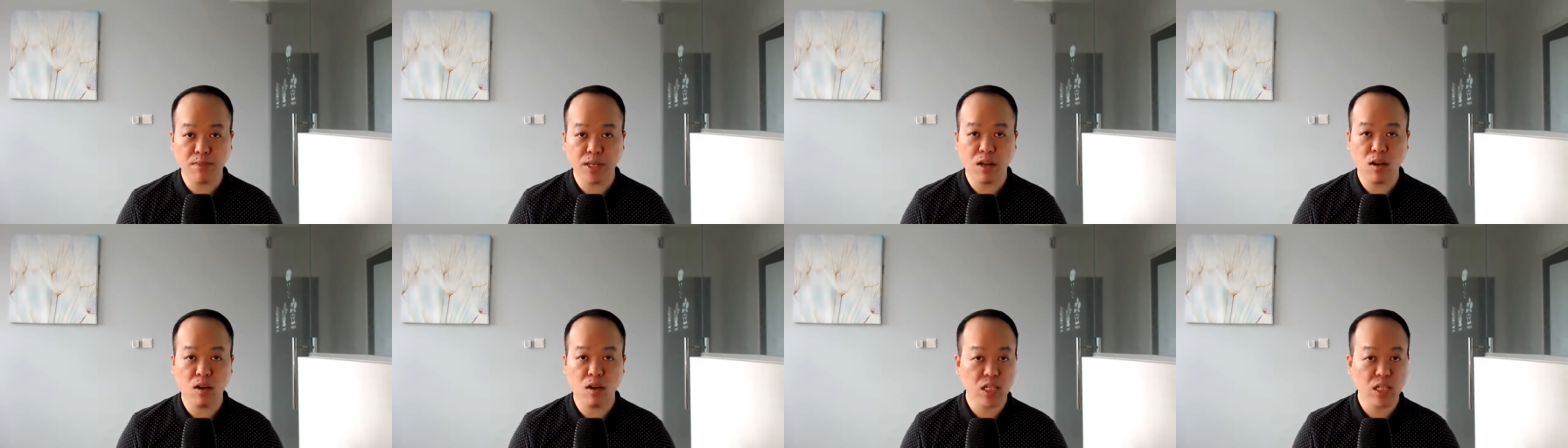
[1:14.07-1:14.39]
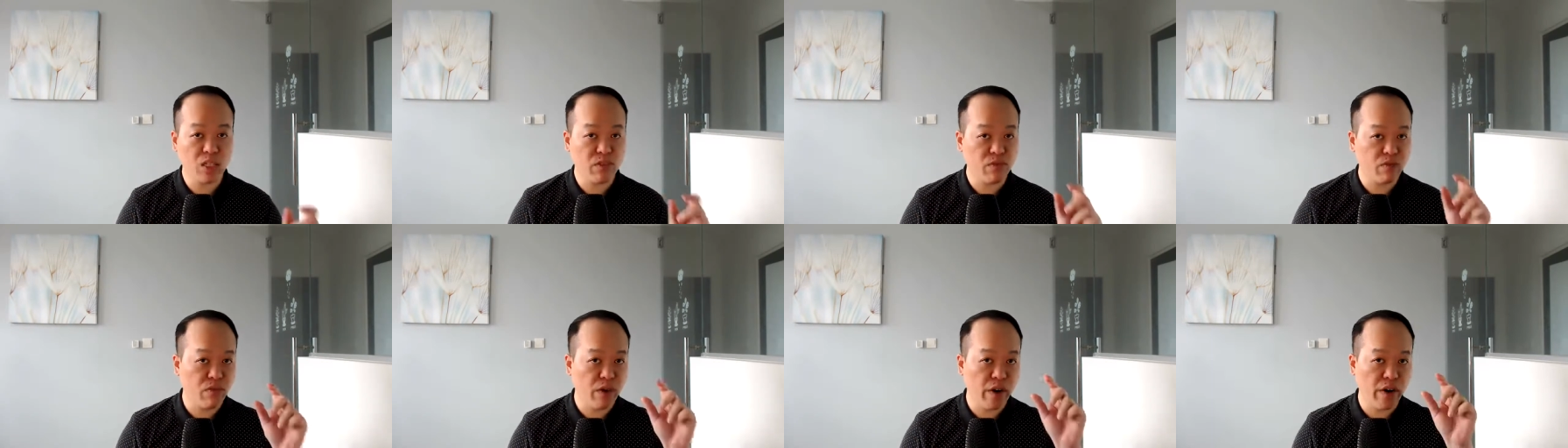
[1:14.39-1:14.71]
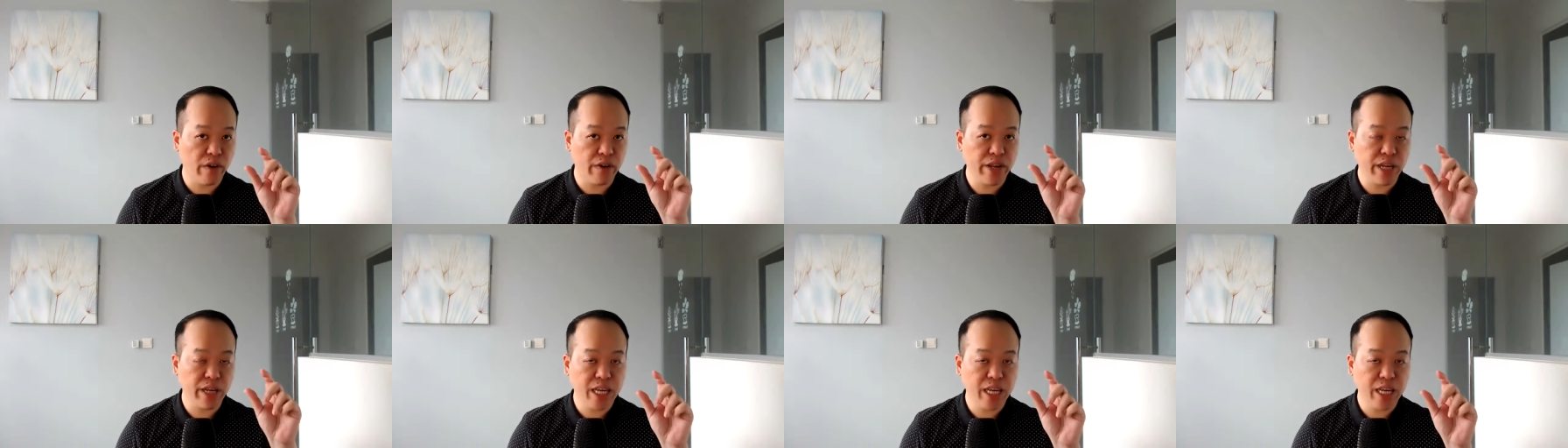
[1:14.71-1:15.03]
because it's
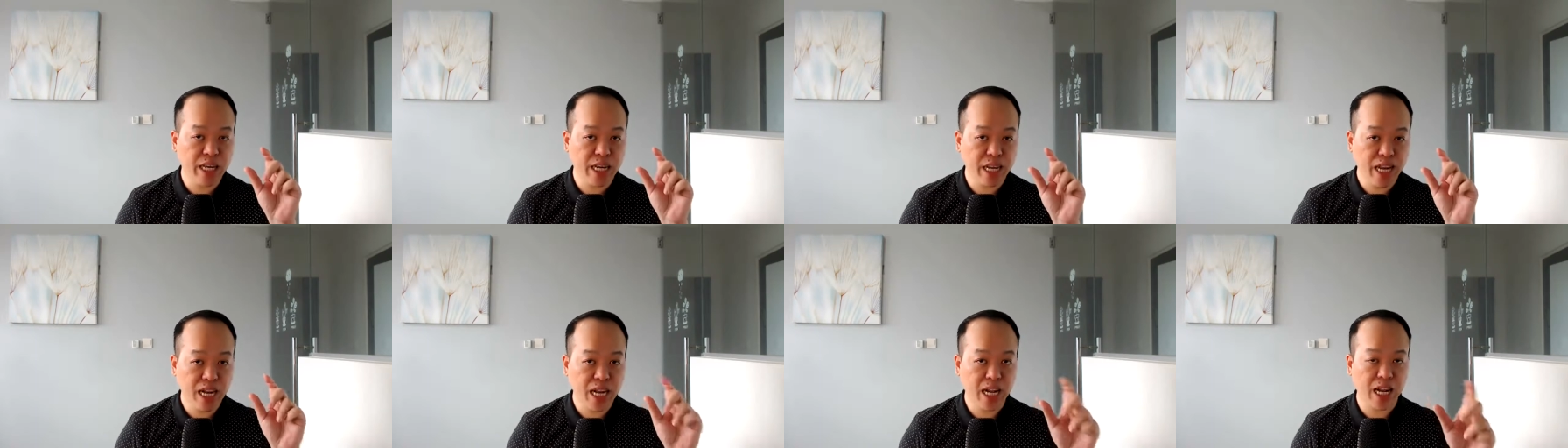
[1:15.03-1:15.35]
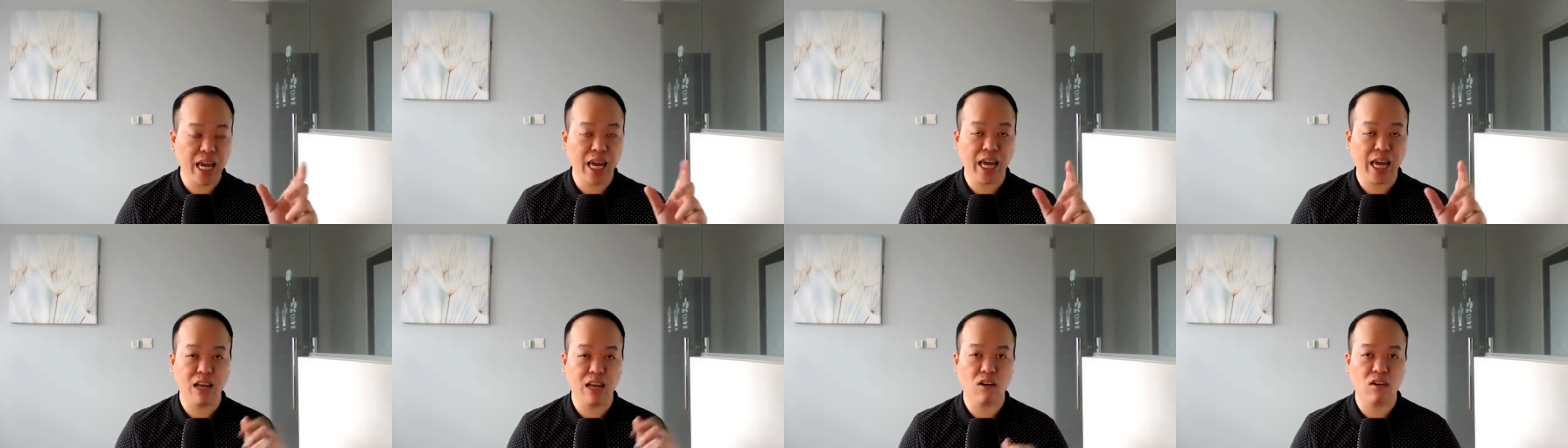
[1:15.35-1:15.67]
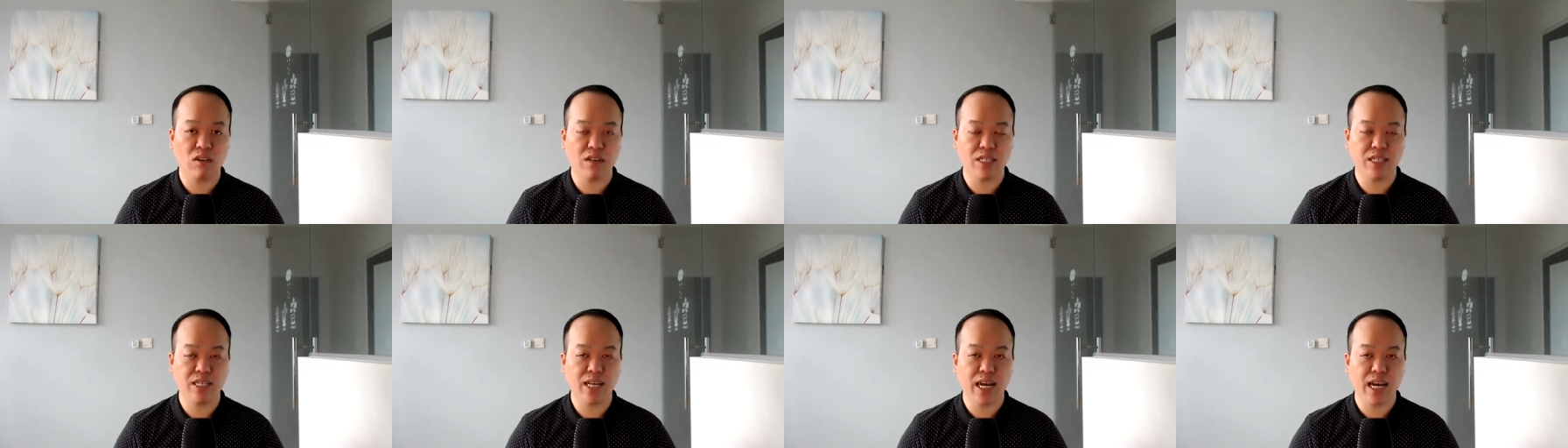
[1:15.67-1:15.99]
very clear and
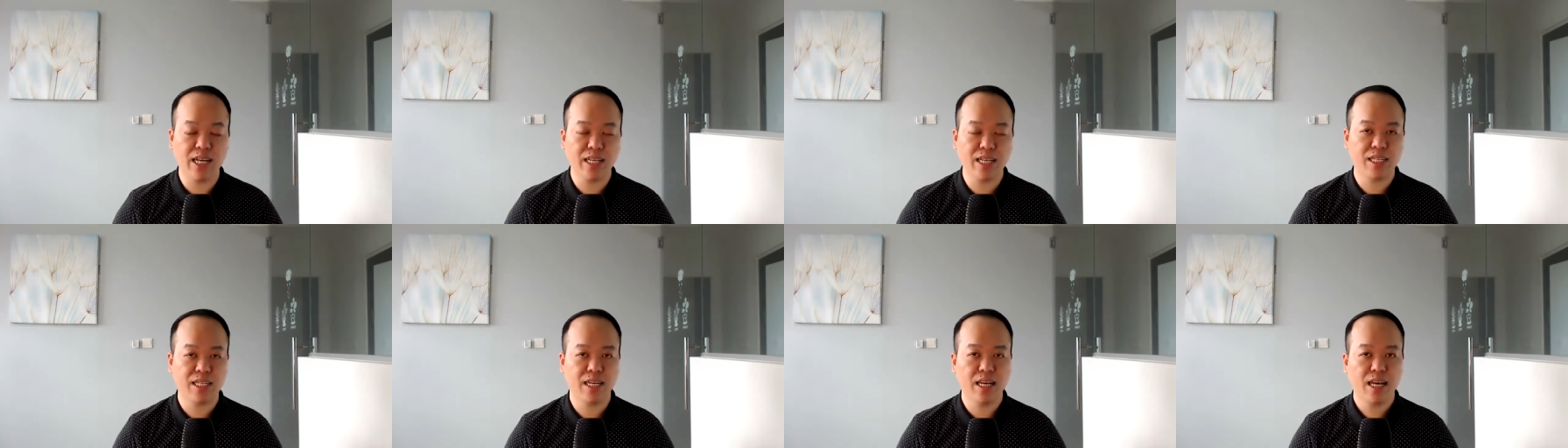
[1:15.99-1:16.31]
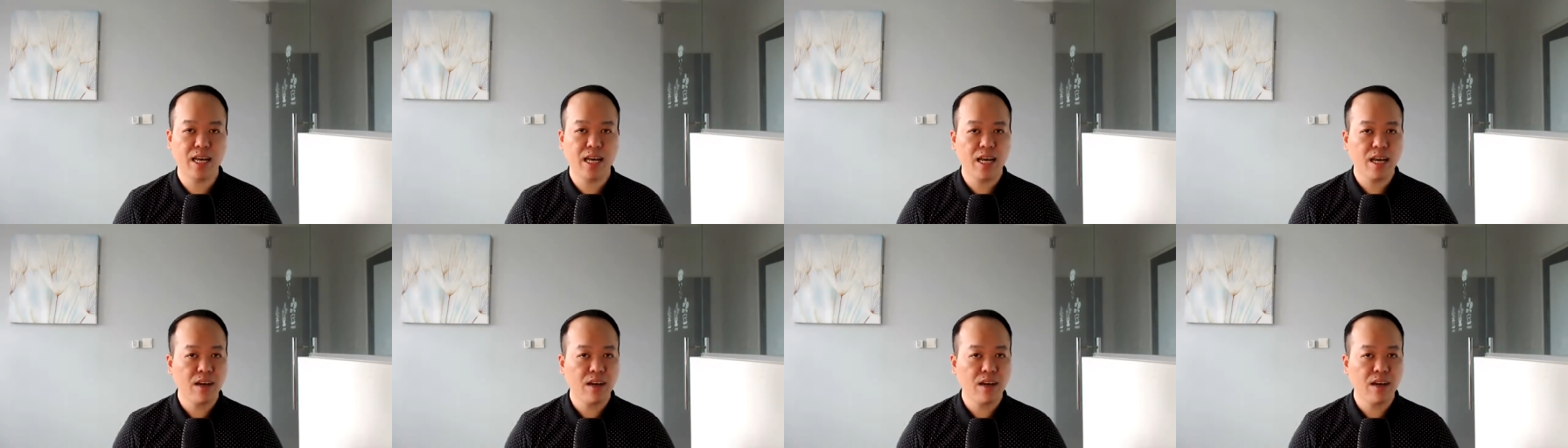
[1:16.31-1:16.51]
concise.